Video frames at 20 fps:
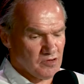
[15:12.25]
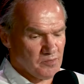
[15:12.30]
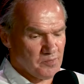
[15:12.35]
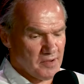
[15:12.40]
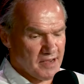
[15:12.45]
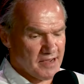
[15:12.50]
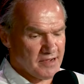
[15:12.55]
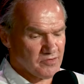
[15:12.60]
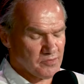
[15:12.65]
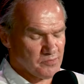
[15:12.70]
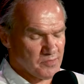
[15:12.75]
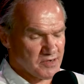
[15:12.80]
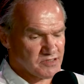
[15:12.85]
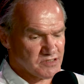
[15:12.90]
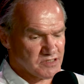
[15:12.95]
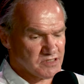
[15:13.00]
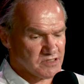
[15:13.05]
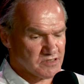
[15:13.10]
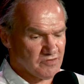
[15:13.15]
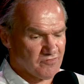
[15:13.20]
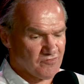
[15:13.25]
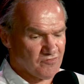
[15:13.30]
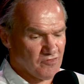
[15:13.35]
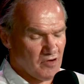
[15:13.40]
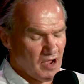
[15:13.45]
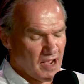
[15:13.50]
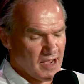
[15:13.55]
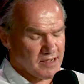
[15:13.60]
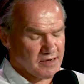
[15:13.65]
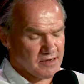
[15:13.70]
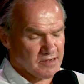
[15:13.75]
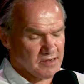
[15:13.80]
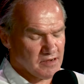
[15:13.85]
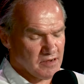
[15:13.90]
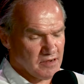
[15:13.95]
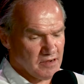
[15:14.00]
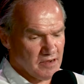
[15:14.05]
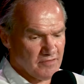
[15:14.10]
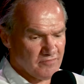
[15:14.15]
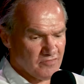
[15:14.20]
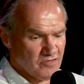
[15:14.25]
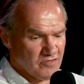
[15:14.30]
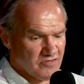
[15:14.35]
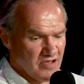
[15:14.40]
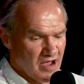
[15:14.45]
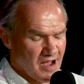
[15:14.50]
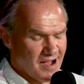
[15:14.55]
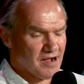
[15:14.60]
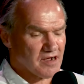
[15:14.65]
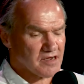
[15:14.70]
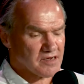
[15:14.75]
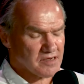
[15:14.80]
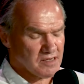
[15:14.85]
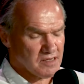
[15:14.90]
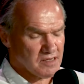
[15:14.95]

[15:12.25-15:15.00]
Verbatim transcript: bedroom when she's afraid of the dark.